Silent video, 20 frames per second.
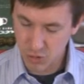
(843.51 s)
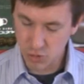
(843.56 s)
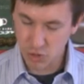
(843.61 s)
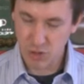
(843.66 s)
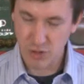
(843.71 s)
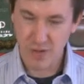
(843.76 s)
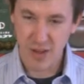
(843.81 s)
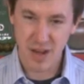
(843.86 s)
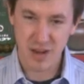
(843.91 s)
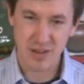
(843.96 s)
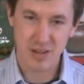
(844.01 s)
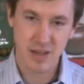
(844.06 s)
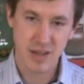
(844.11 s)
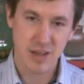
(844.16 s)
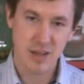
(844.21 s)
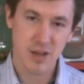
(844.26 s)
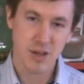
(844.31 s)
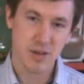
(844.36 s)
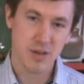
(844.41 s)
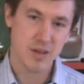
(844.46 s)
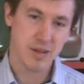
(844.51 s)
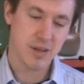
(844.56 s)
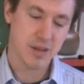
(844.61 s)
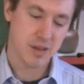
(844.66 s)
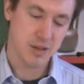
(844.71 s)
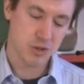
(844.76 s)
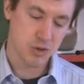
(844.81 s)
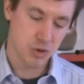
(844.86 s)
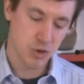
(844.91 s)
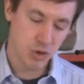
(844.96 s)

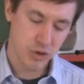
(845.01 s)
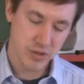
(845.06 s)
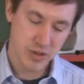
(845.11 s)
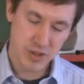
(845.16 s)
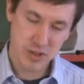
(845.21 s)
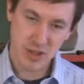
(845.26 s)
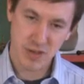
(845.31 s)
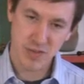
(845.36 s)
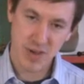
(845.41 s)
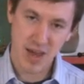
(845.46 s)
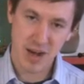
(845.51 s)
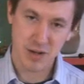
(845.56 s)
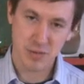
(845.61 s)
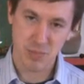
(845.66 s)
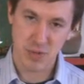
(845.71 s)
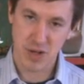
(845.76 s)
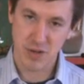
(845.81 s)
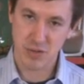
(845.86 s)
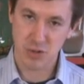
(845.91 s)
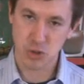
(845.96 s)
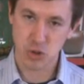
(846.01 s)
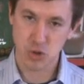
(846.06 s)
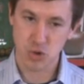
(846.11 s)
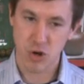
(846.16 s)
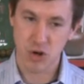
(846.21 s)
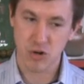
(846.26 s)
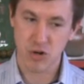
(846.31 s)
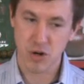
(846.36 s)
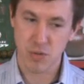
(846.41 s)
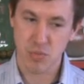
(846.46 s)
Could this have had a bit of a
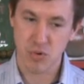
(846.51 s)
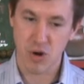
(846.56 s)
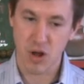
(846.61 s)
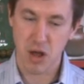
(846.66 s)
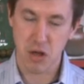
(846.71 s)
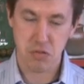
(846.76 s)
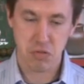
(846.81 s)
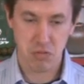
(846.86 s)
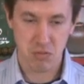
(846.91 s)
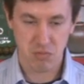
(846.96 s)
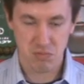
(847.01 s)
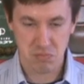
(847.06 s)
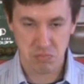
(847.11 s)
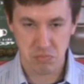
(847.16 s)
stronger broth?